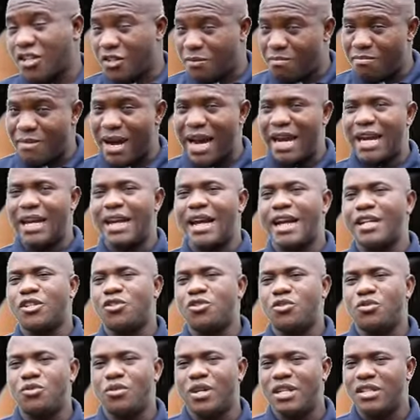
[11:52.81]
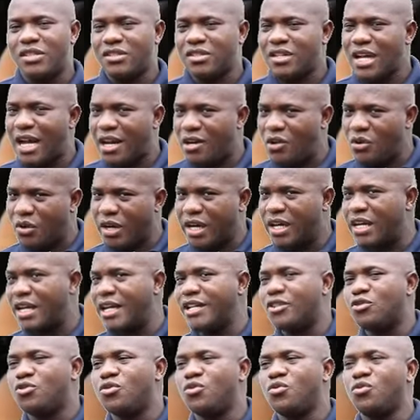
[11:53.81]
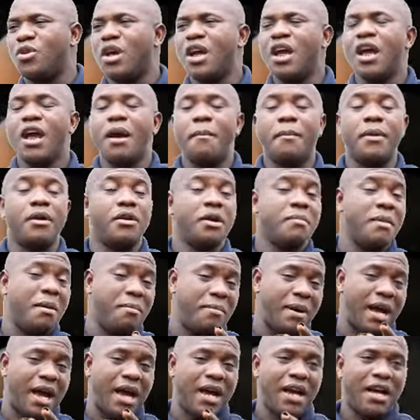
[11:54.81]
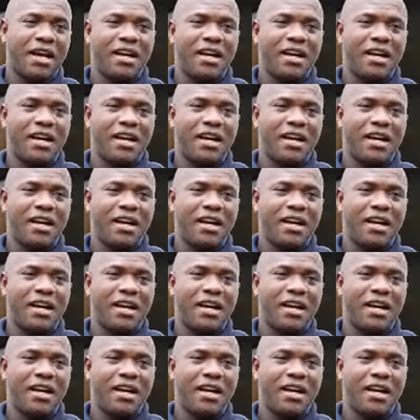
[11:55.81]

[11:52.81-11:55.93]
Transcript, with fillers: smiling at you and start looking at you. Remember,